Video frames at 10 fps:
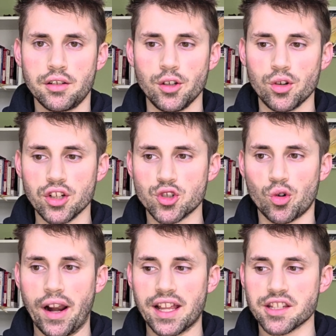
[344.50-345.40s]
You can
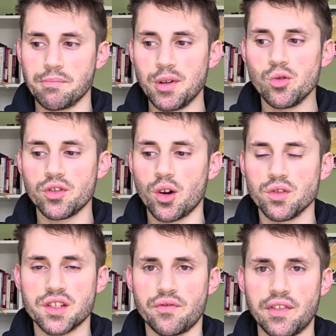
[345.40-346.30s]
transmute
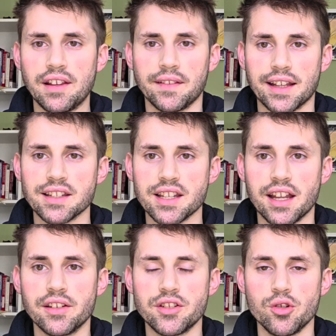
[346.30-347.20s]
those feelings
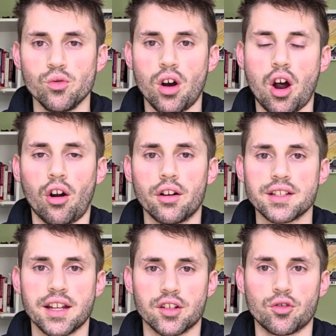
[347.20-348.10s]
into
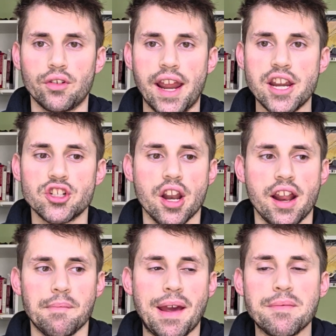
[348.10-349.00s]
art and creation,
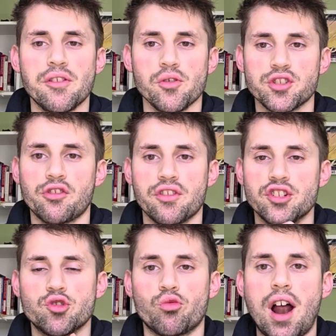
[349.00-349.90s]
and maybe those are the
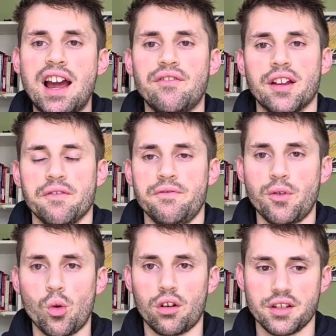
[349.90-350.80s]
driving
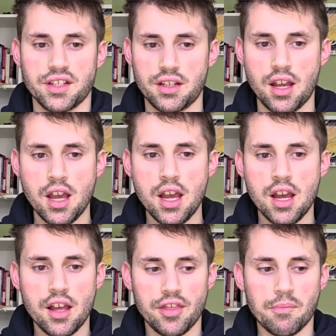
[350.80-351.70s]
force,
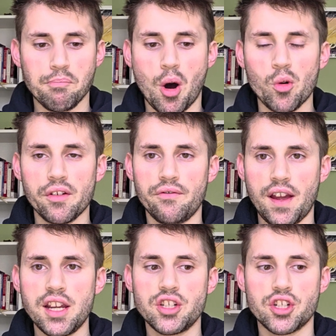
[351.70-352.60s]
the
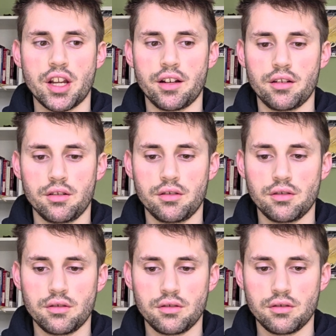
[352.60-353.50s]
motivation
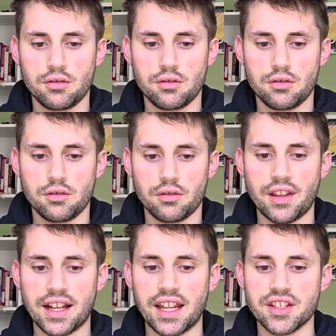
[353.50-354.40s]

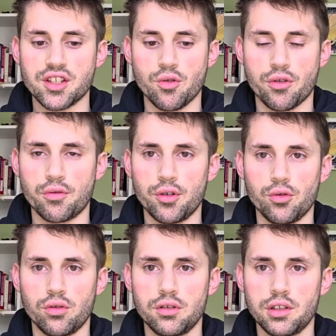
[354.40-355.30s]
that gets you
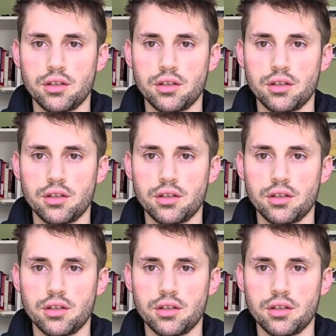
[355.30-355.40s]
through.